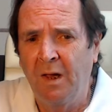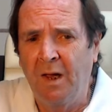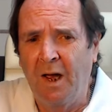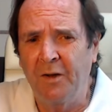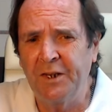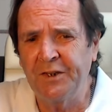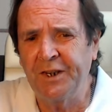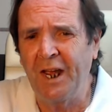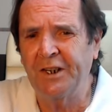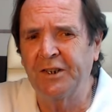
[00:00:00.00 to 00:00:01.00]
Now, this
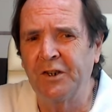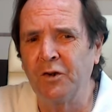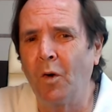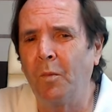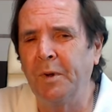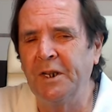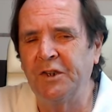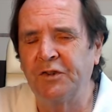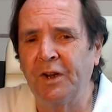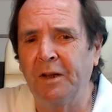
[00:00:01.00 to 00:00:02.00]
task has not been
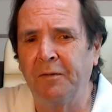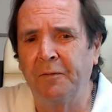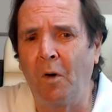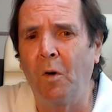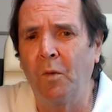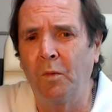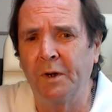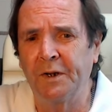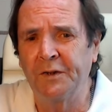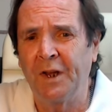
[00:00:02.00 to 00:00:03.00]

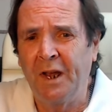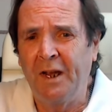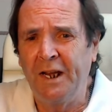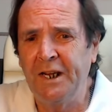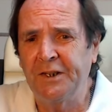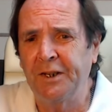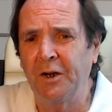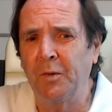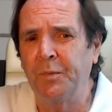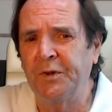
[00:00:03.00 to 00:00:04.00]
straightforward, as
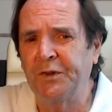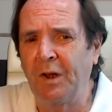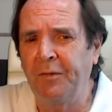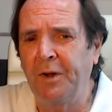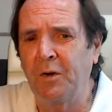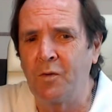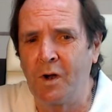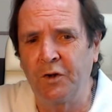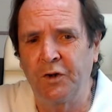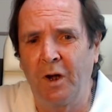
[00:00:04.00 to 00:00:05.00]
Eastern and Pacific
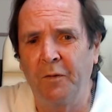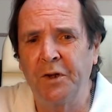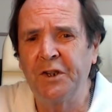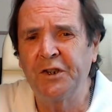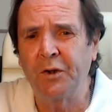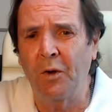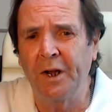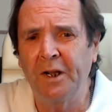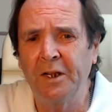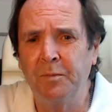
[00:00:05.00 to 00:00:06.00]
Russia have
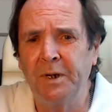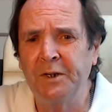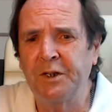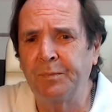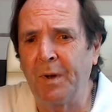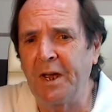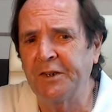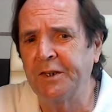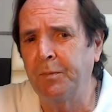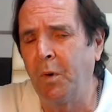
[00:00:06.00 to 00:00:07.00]
historically been
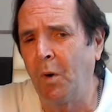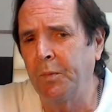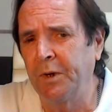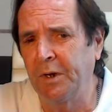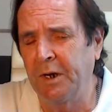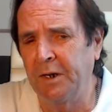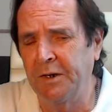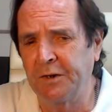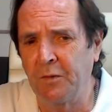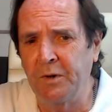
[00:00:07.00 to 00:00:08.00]
sparsely populated
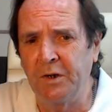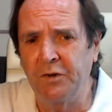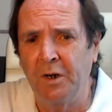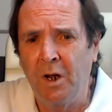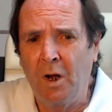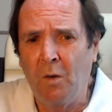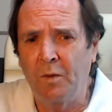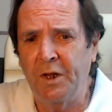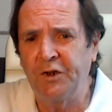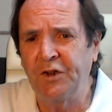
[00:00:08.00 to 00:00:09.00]
as a region
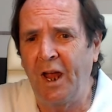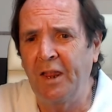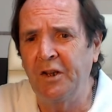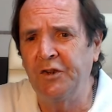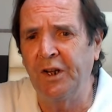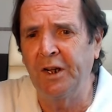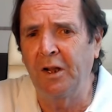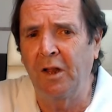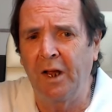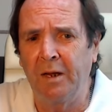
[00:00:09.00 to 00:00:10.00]
with a challenging
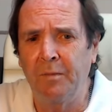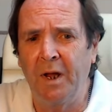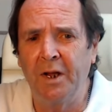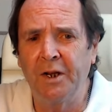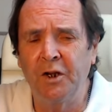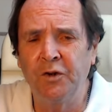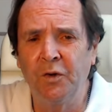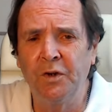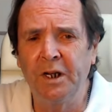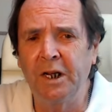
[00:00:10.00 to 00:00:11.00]
climate and a
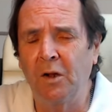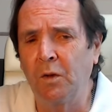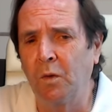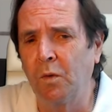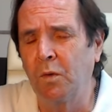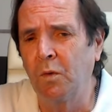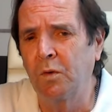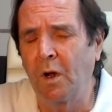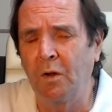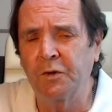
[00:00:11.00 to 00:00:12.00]
unique local
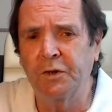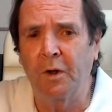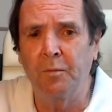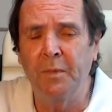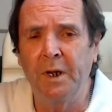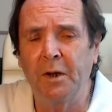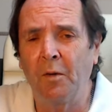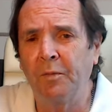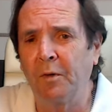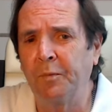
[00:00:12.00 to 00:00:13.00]
culture made
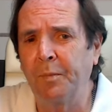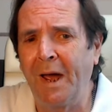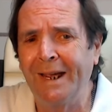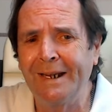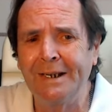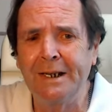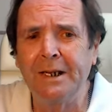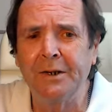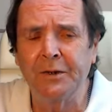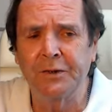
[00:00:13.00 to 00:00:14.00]
up of
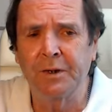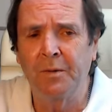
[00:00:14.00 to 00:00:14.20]
pioneers.